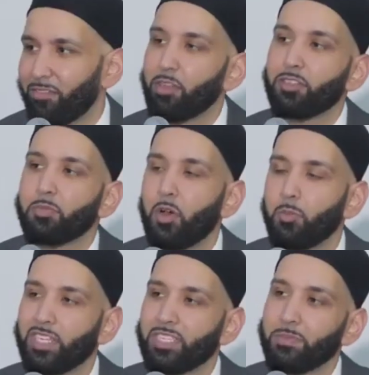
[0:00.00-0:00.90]
of those
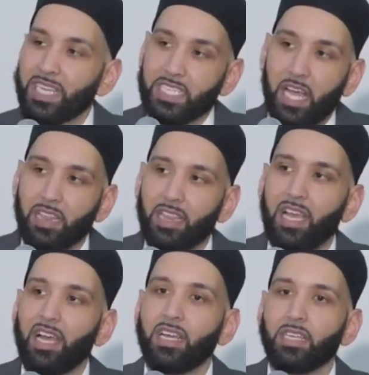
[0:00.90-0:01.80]
moments, because
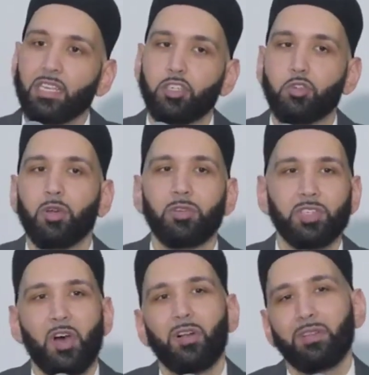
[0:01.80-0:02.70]
Allah
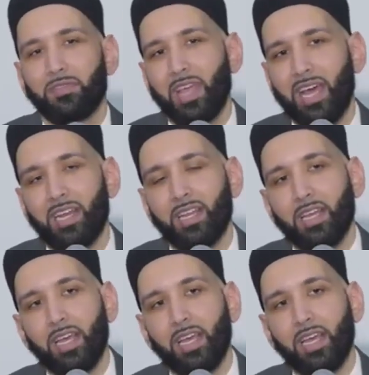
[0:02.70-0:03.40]
controls all of that.